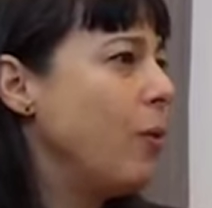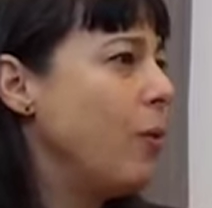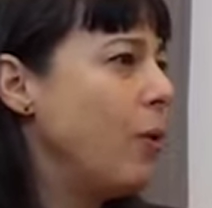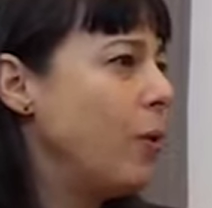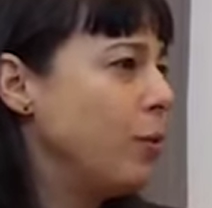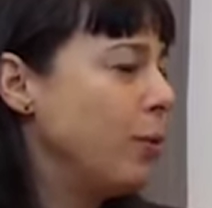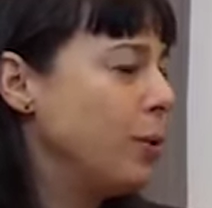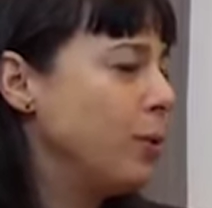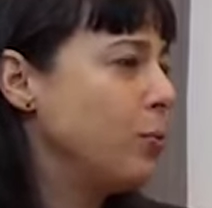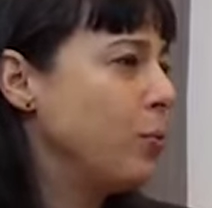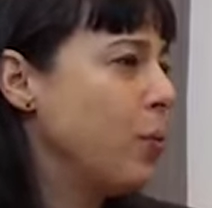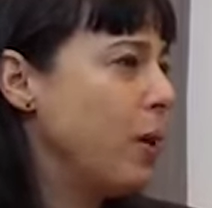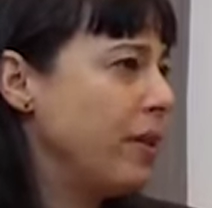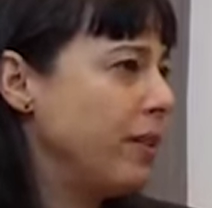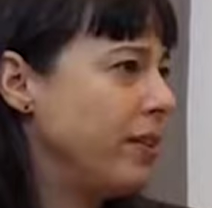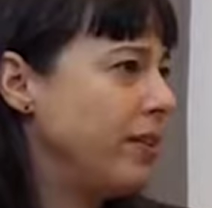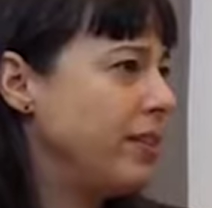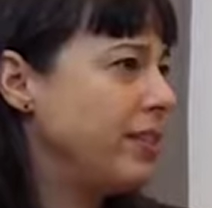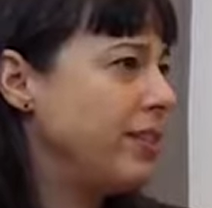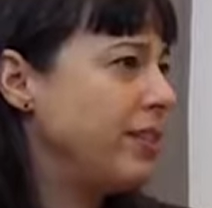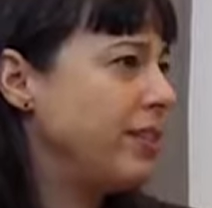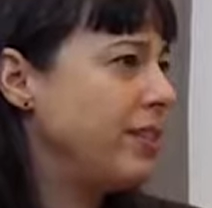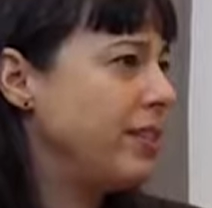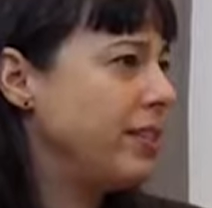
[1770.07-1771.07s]
always
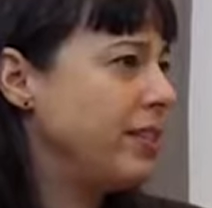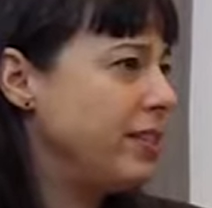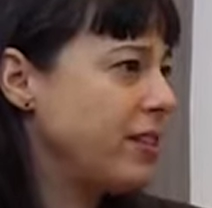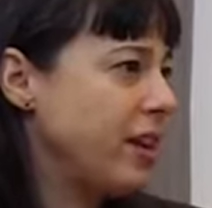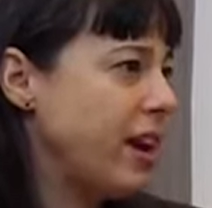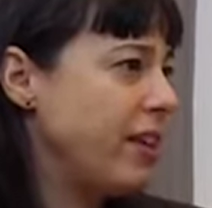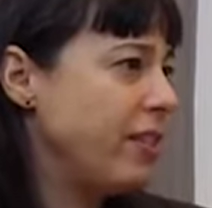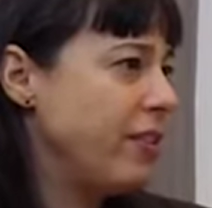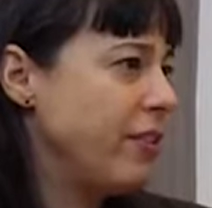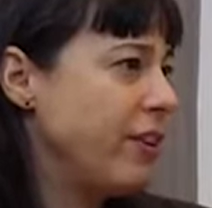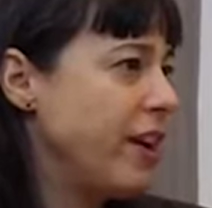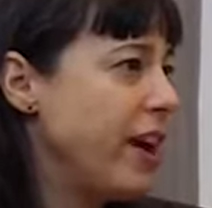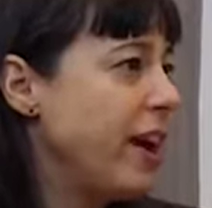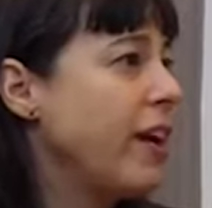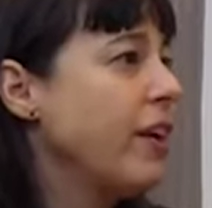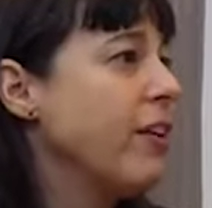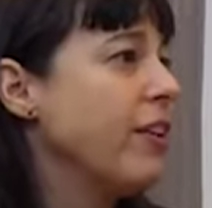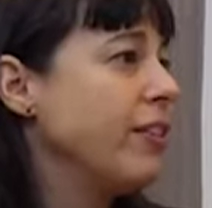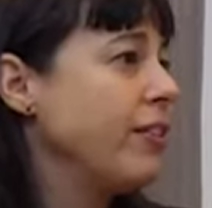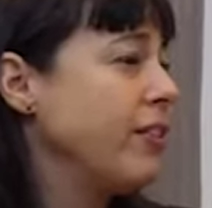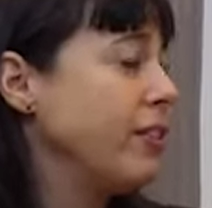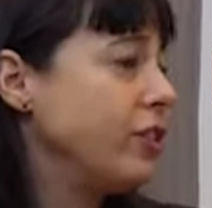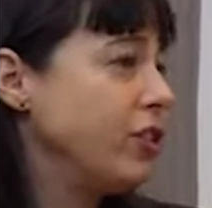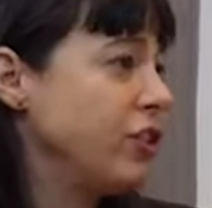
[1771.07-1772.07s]
wanted to dye their hair
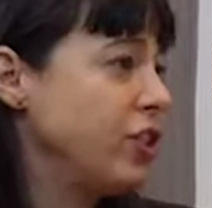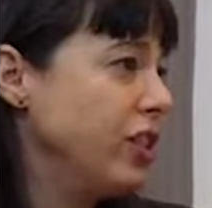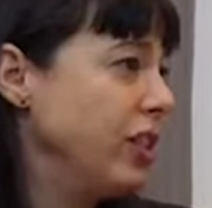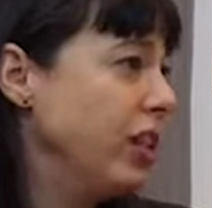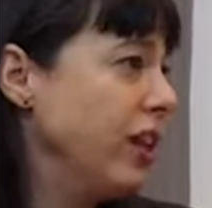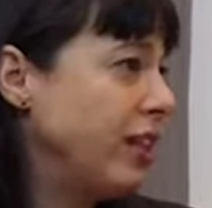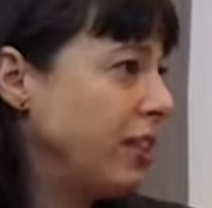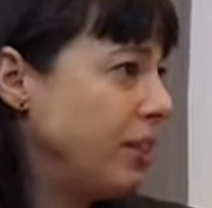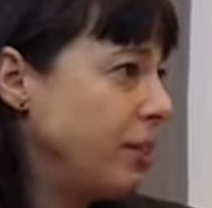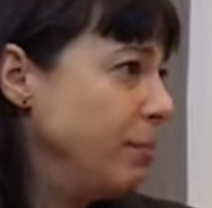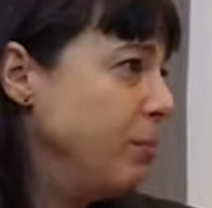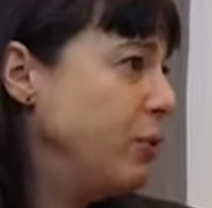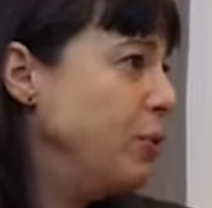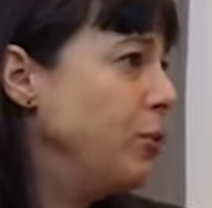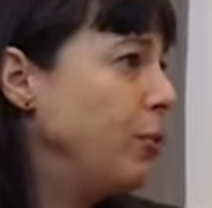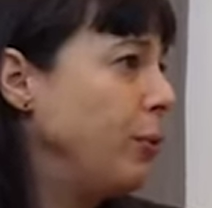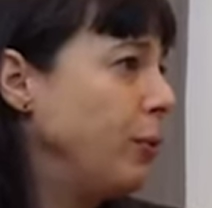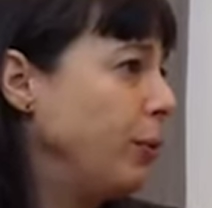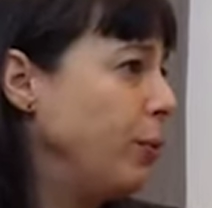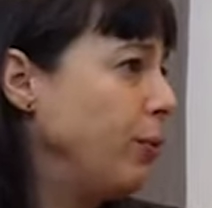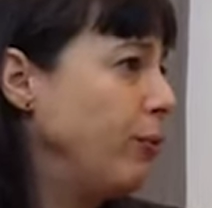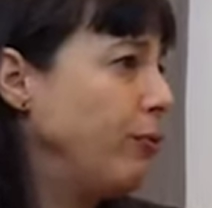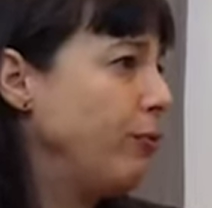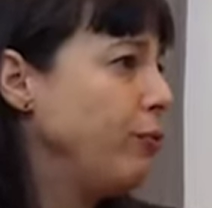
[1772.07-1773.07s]
and that she let them do
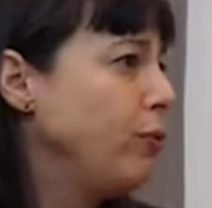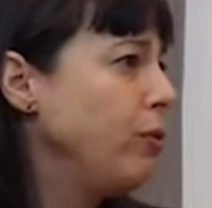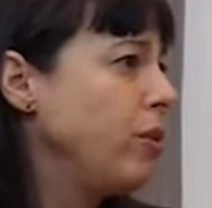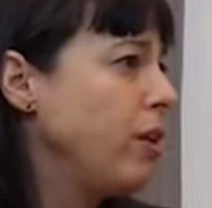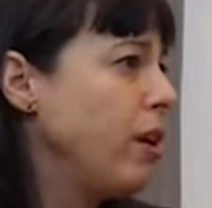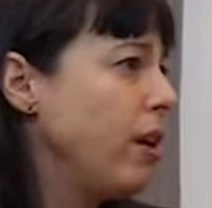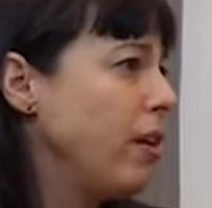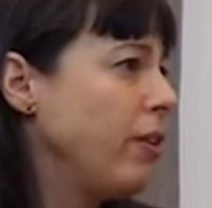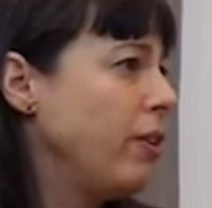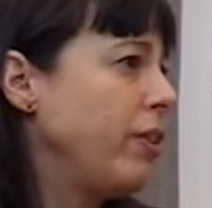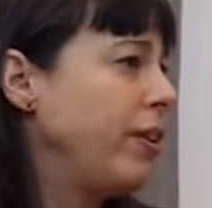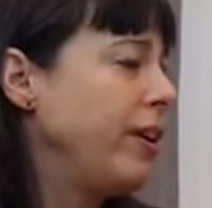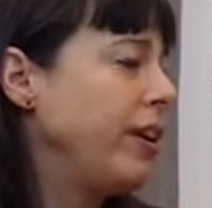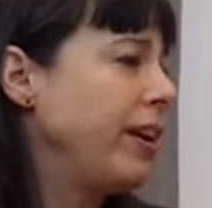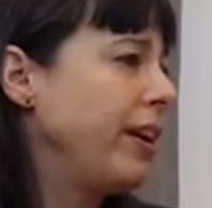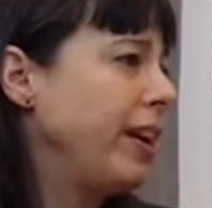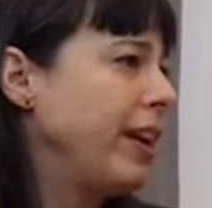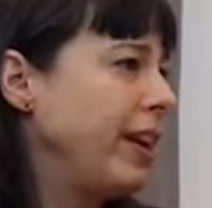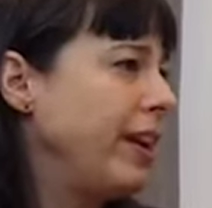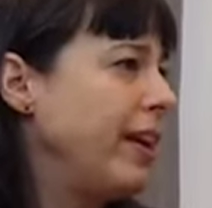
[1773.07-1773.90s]
it with food coloring.